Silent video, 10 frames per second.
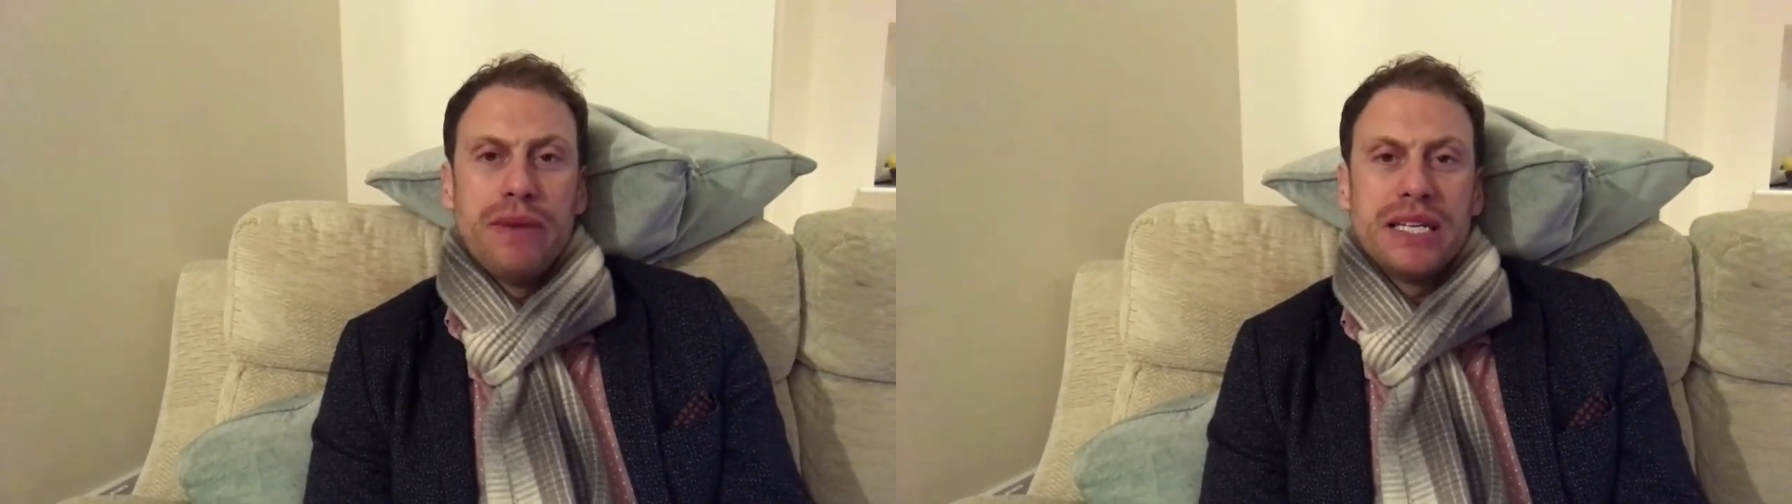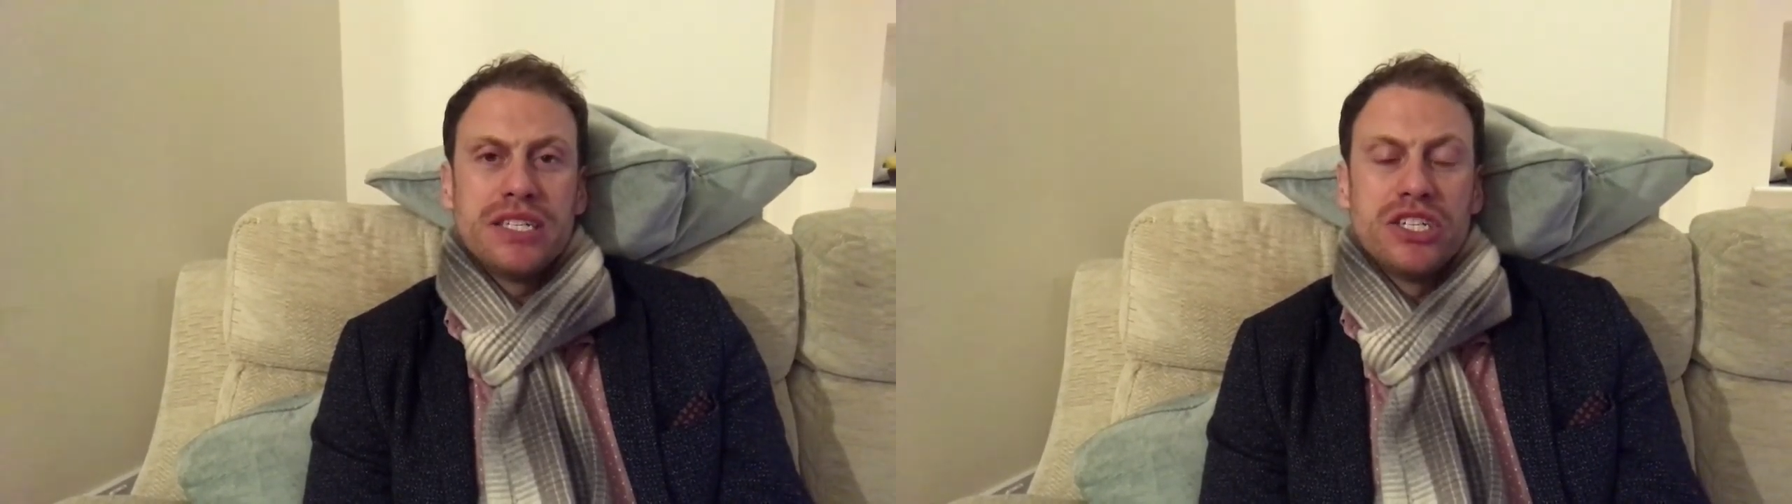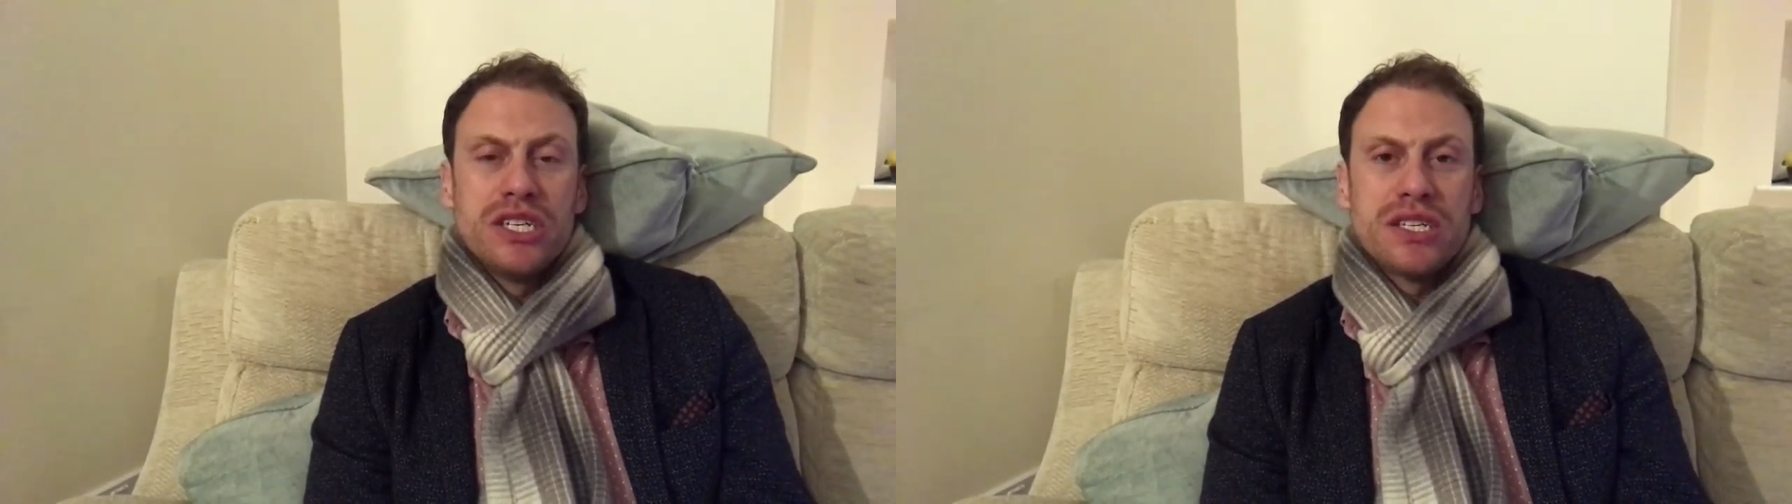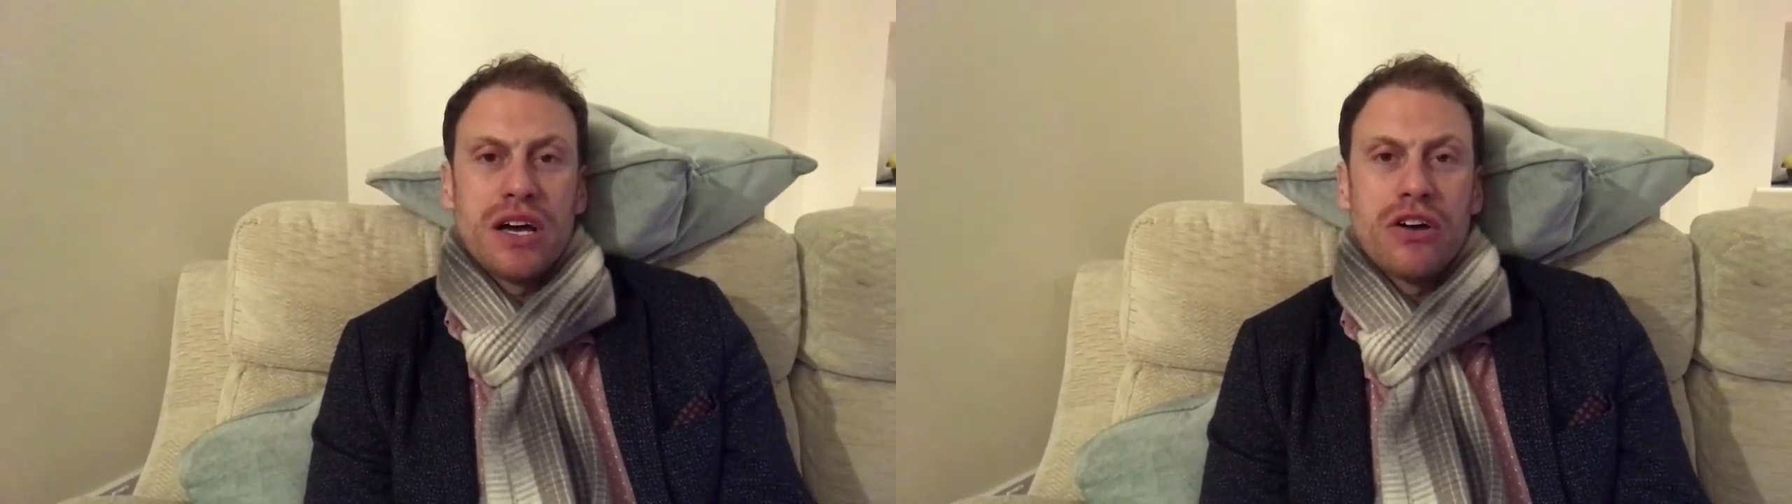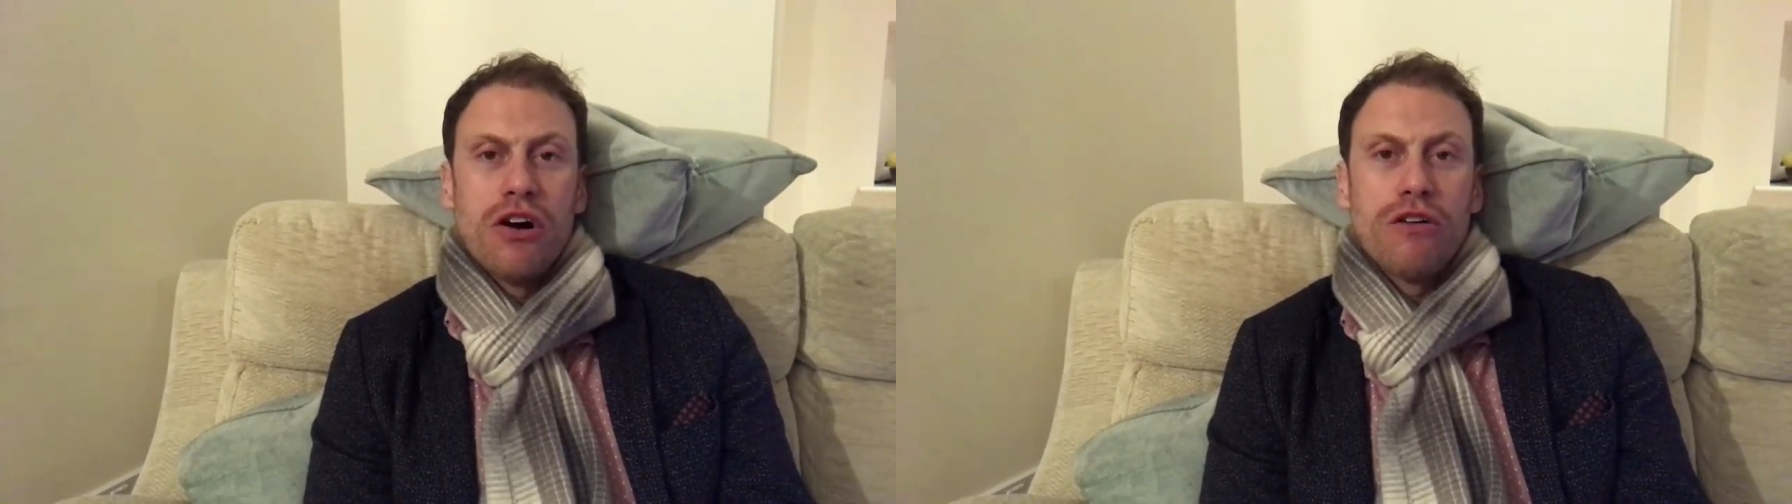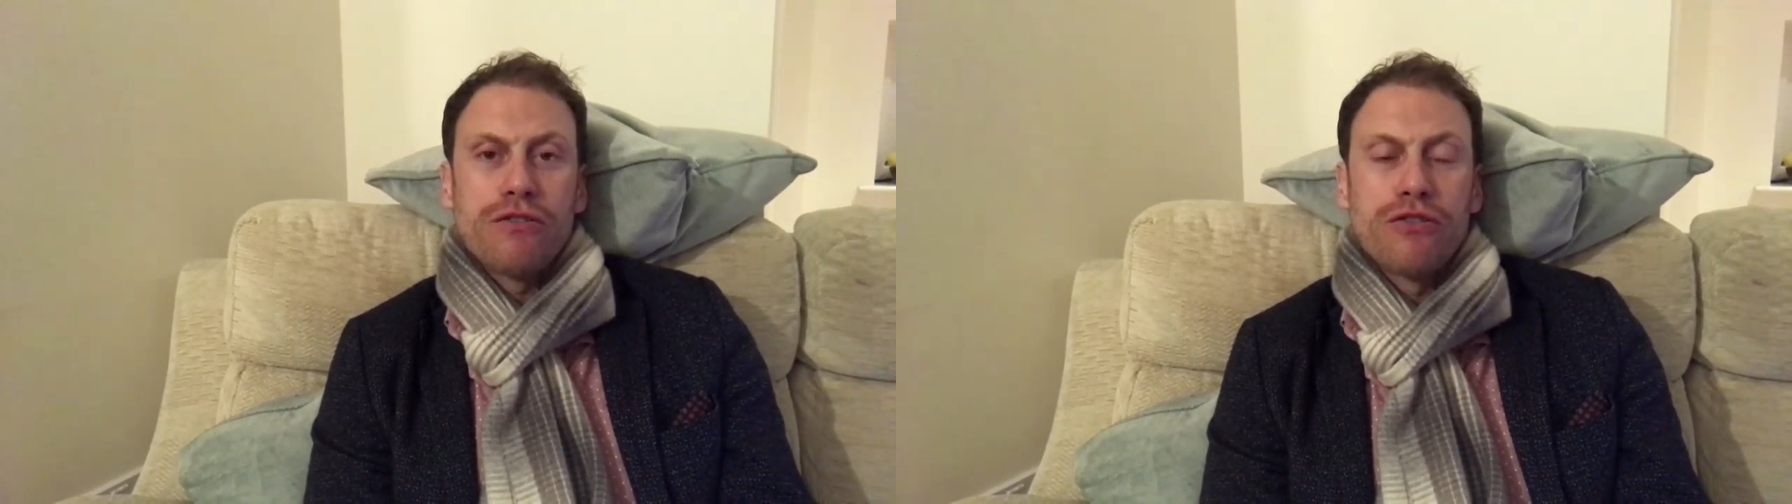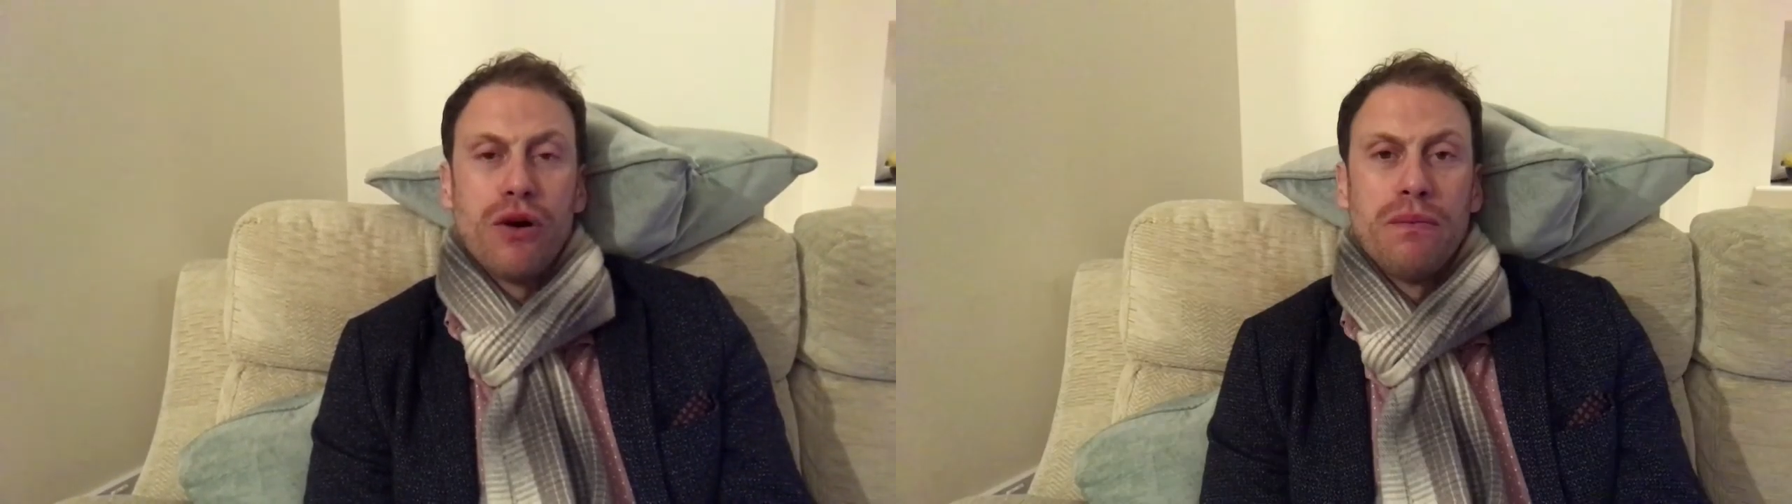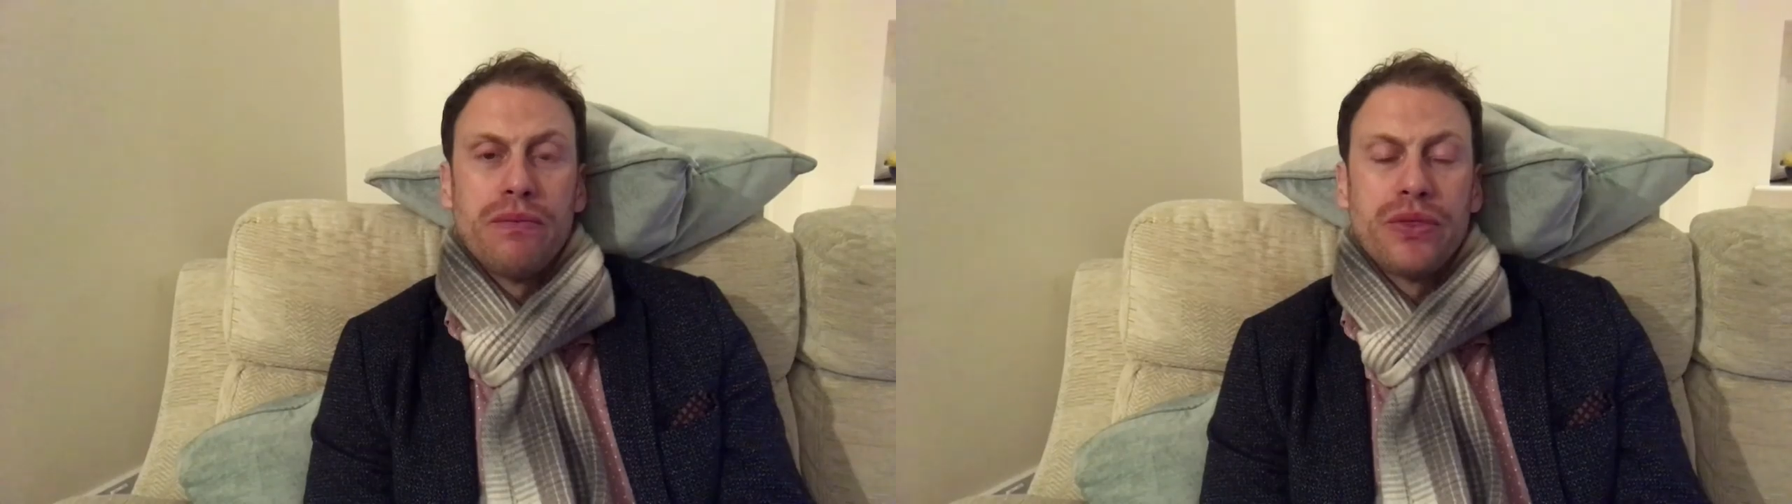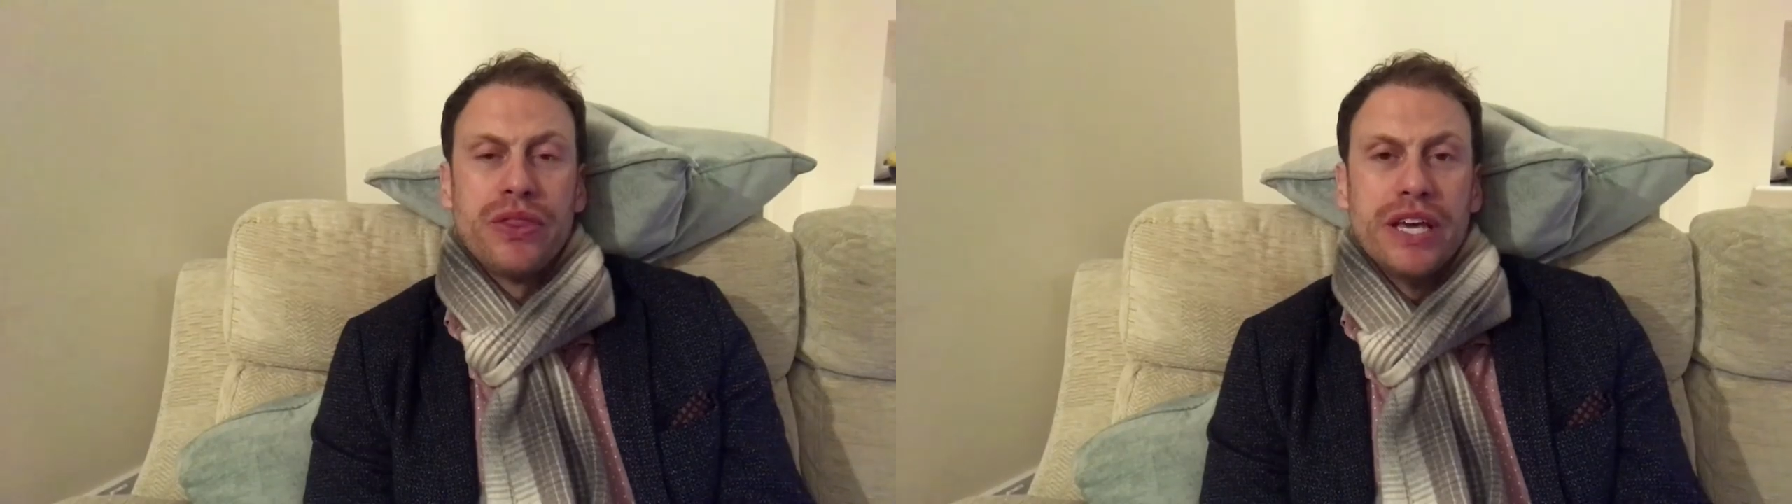messages I got from